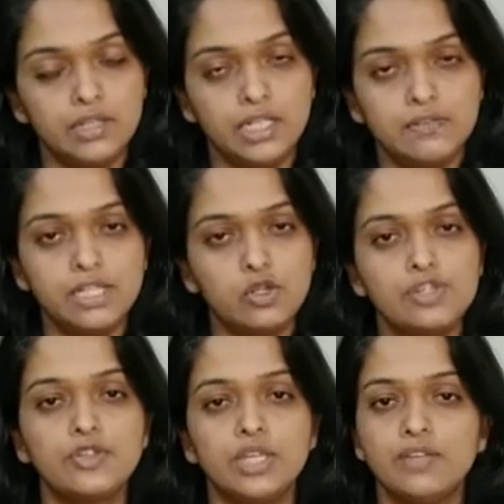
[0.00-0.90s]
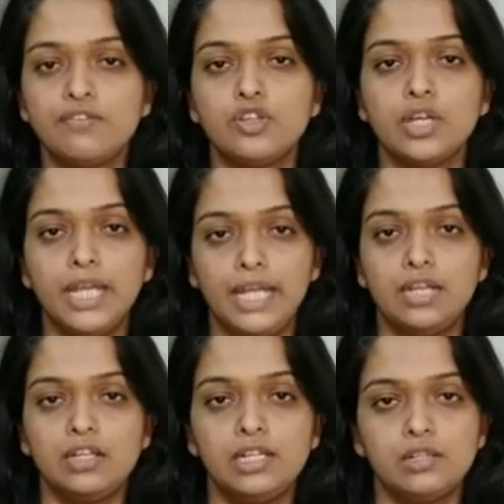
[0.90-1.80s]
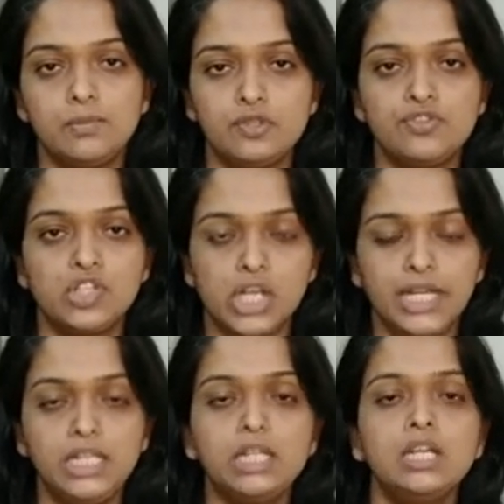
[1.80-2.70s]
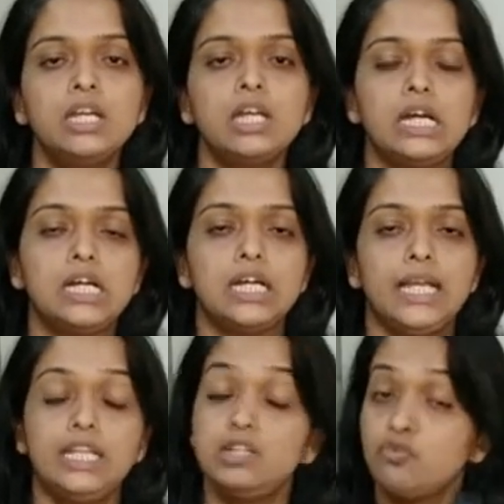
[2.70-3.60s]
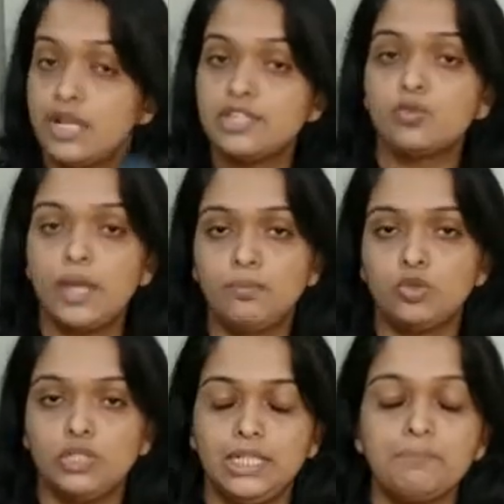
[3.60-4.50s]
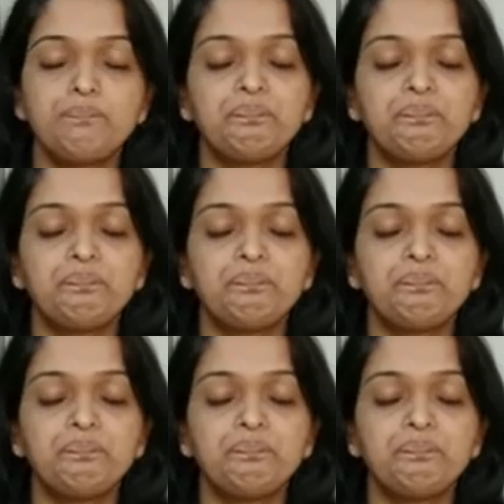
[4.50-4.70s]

it'll also give your hair a little bit of shine uh, in one swipe only